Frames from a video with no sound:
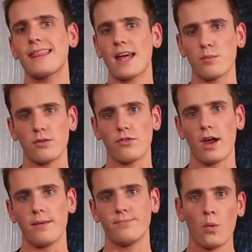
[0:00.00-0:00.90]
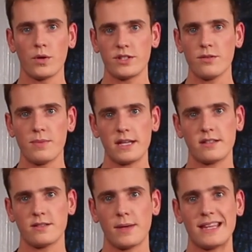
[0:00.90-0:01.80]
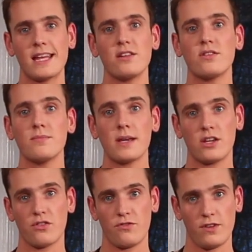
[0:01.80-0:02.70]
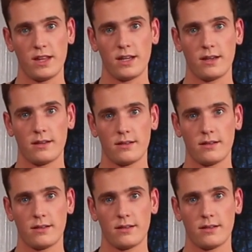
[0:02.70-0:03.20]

That'll be fine. Once your base is made, then you can make your filling.